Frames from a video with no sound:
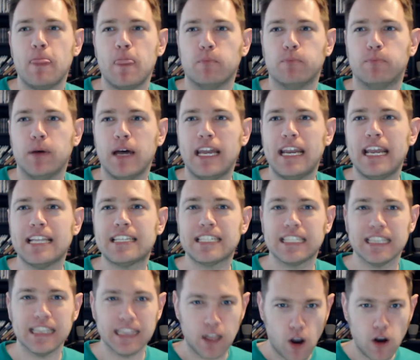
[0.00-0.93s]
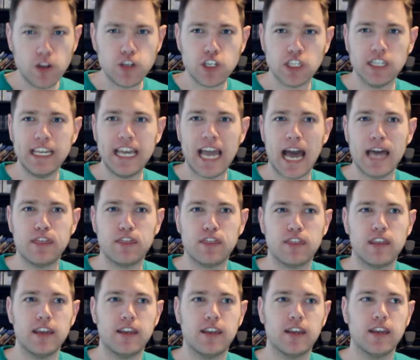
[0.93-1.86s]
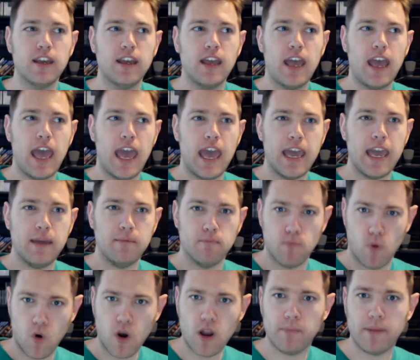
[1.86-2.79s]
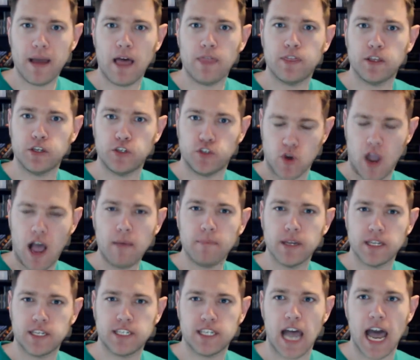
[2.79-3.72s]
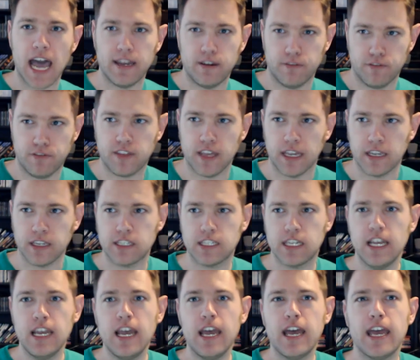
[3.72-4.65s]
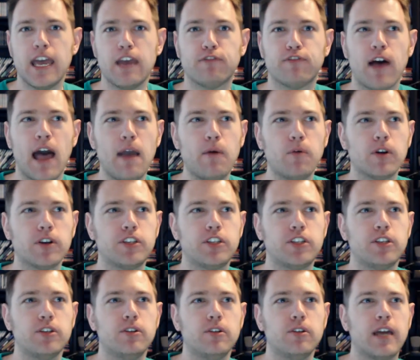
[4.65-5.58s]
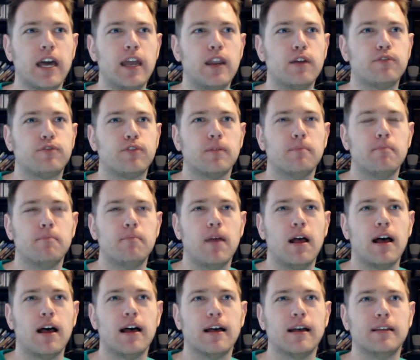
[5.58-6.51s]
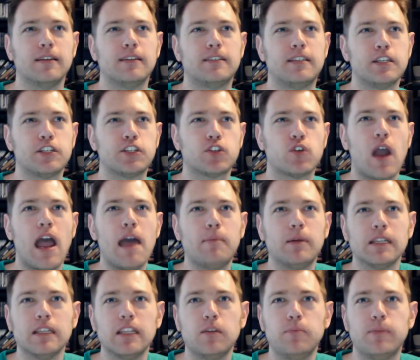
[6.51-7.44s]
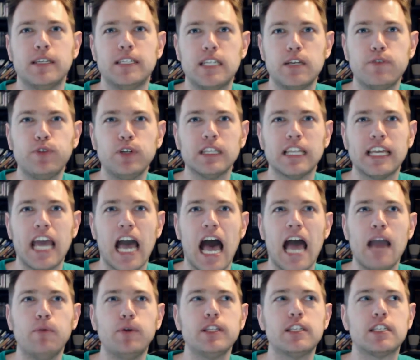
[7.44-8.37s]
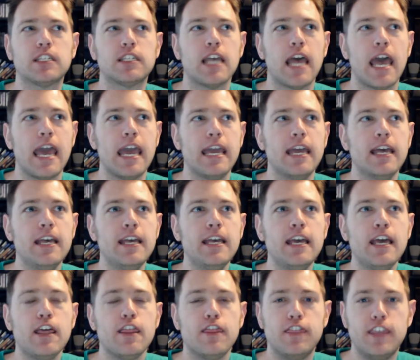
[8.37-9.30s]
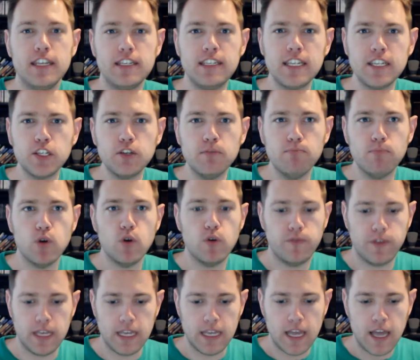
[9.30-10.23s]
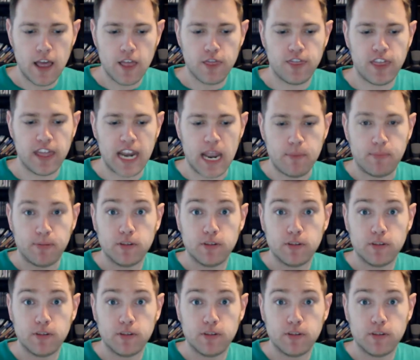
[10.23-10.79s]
But it's largely, I think, more about the drama side of things. If I were to kind of describe it a little bit differently, I would say this is a movie that a